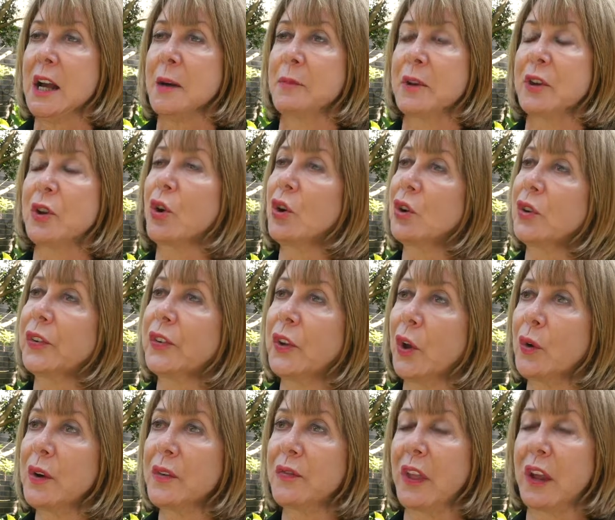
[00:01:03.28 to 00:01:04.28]
But
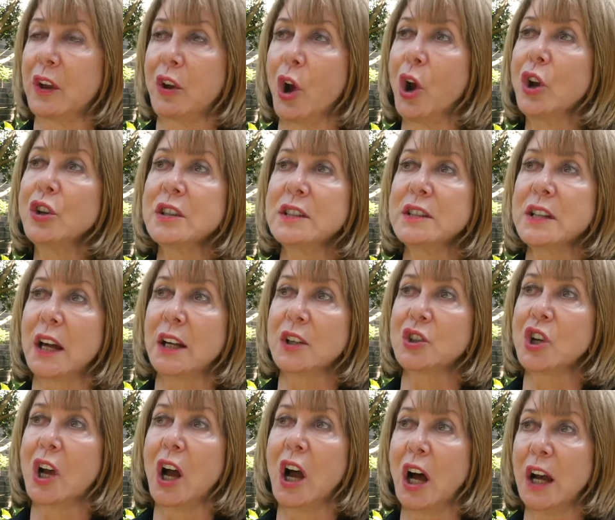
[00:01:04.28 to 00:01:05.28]
also, if they're going to
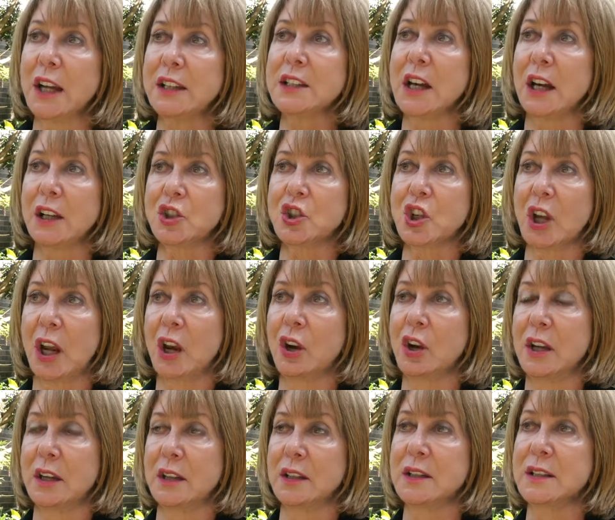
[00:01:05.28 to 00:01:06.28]
touch high-touch
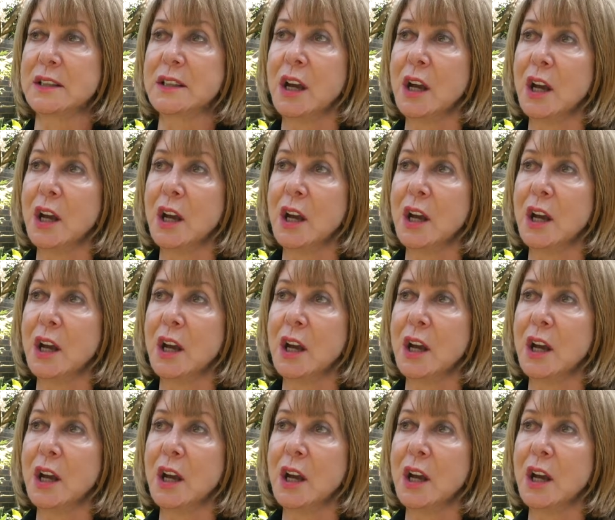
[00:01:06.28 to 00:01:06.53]
areas